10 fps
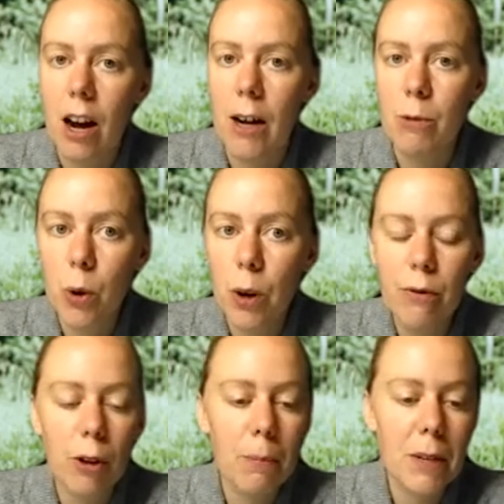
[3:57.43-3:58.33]

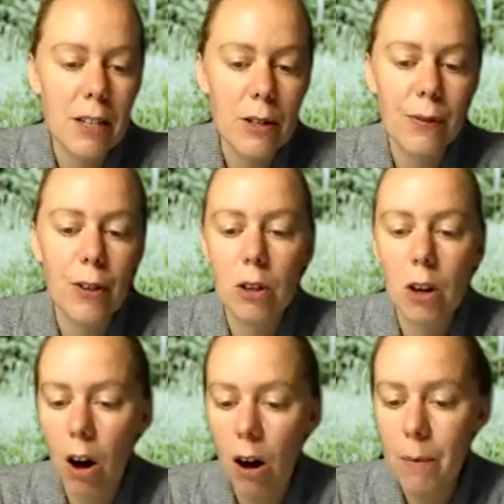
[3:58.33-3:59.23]
joyful, peaceful,
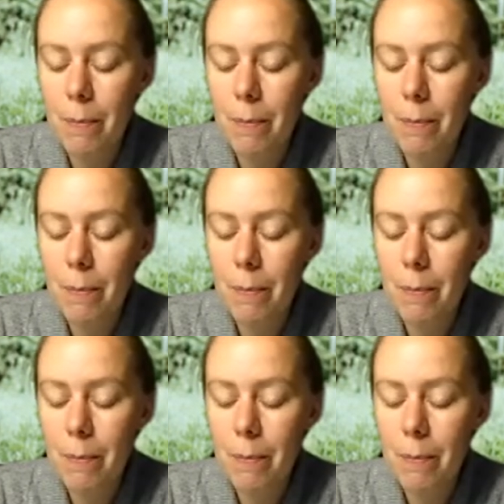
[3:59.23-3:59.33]
calm.